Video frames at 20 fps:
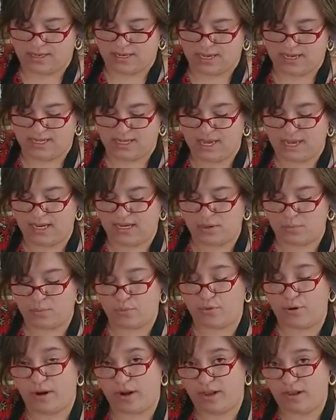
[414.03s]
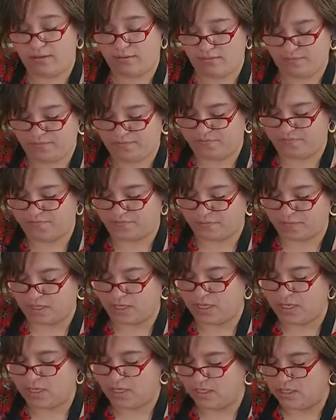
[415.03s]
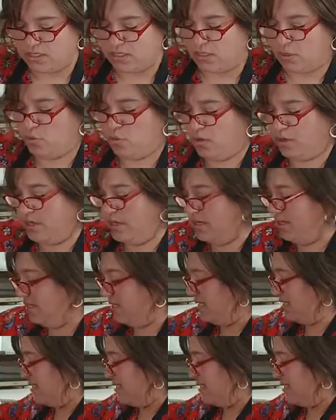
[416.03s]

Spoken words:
got kind of brown? So we're going to